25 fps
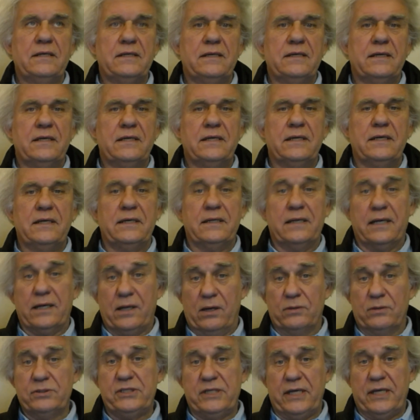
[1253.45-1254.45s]
uh, in
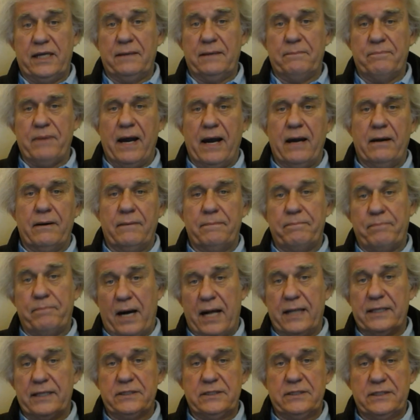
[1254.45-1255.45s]
negotiating power,
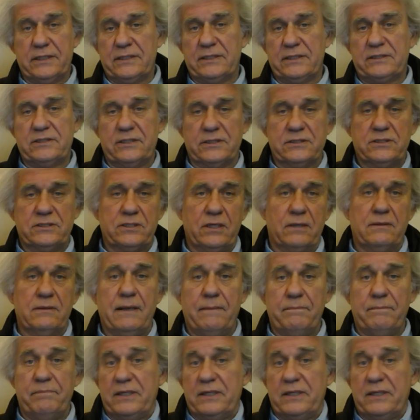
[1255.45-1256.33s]
politics, and so on,